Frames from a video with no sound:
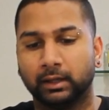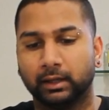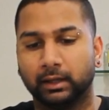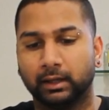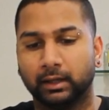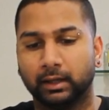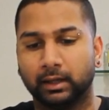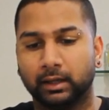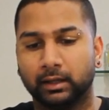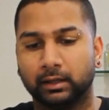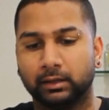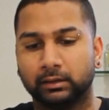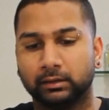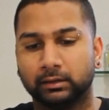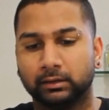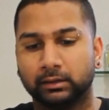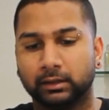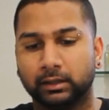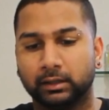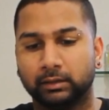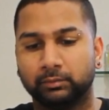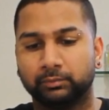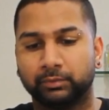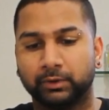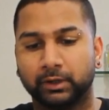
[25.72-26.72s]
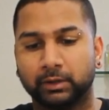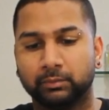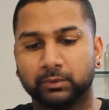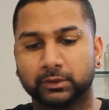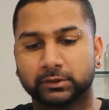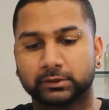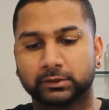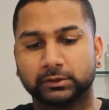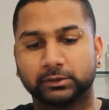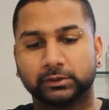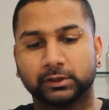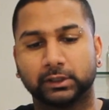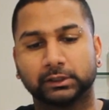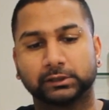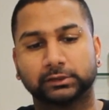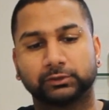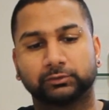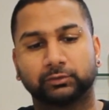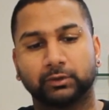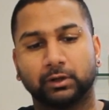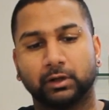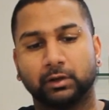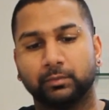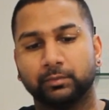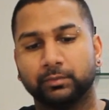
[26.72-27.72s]
and it pretty much adjusts
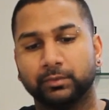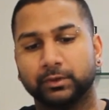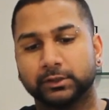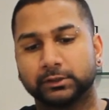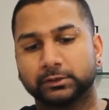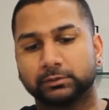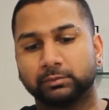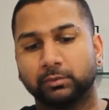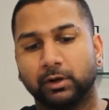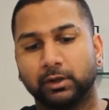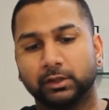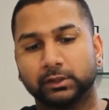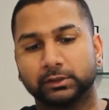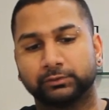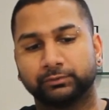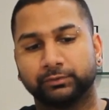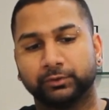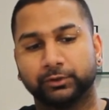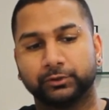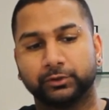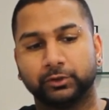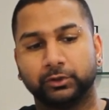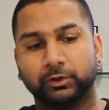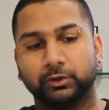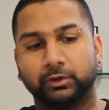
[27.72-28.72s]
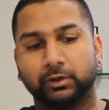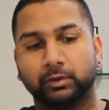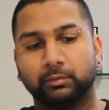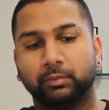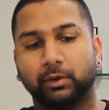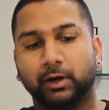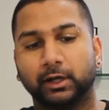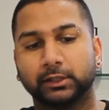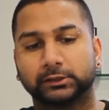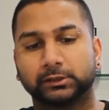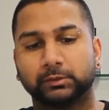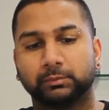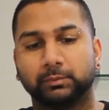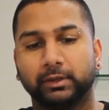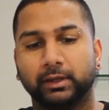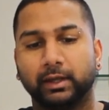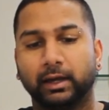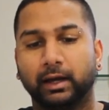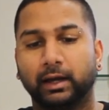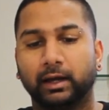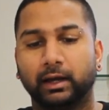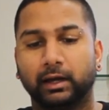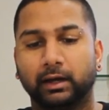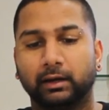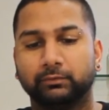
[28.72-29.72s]
from the smallest filter you can possibly
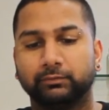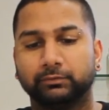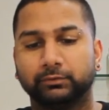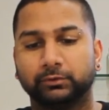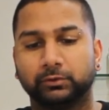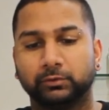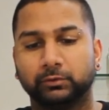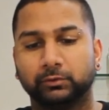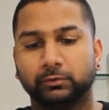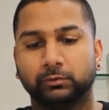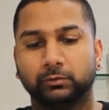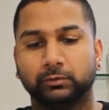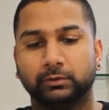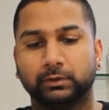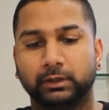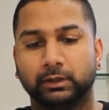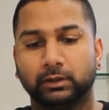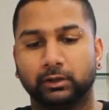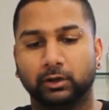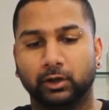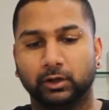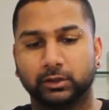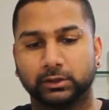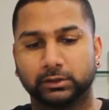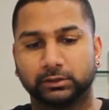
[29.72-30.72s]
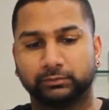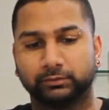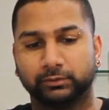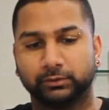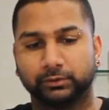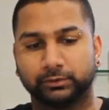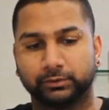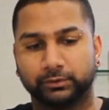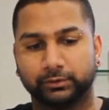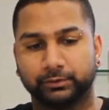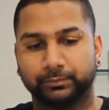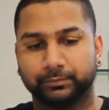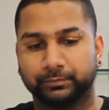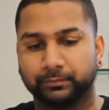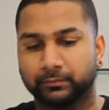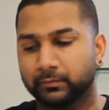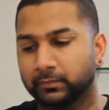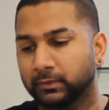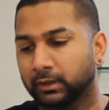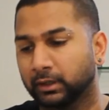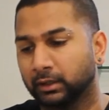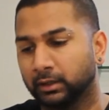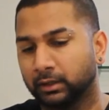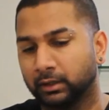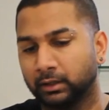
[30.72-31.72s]
have to the largest filter.
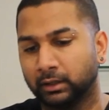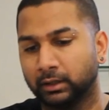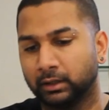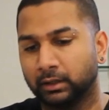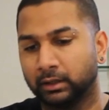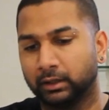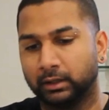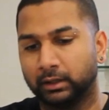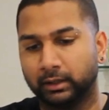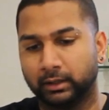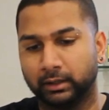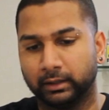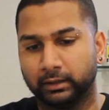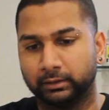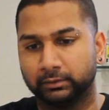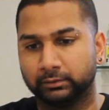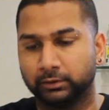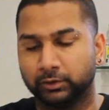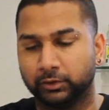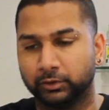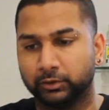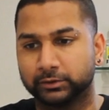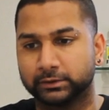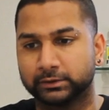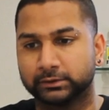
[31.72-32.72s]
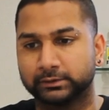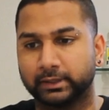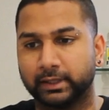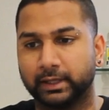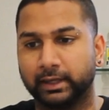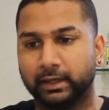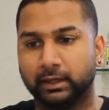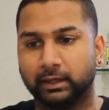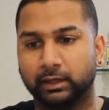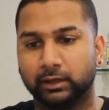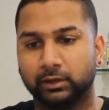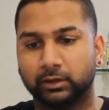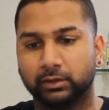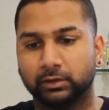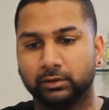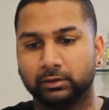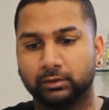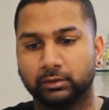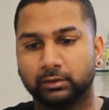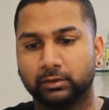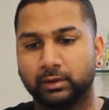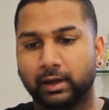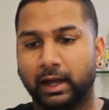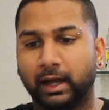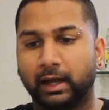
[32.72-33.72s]
Uh, it uses a
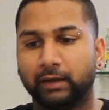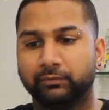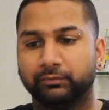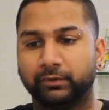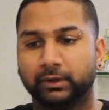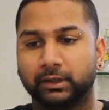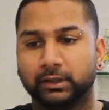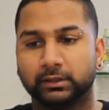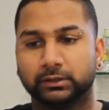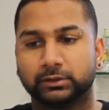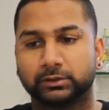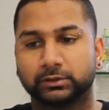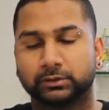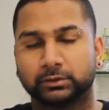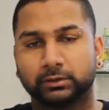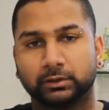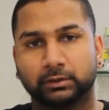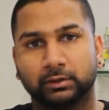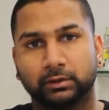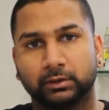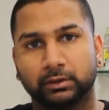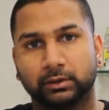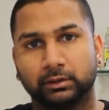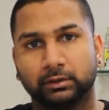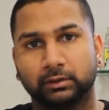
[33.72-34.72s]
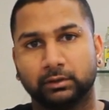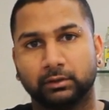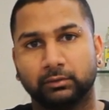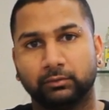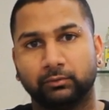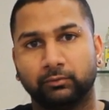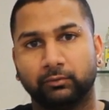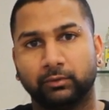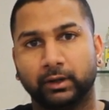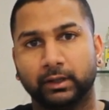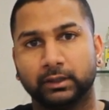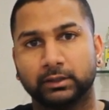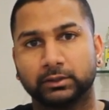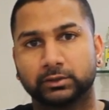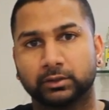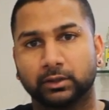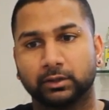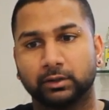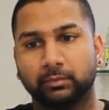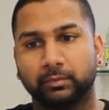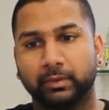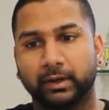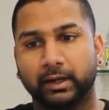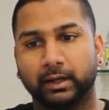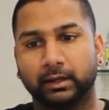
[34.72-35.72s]
half inch wrench
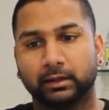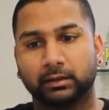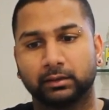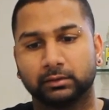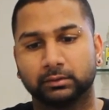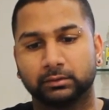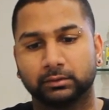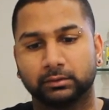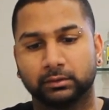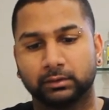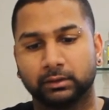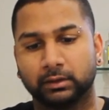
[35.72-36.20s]
on the back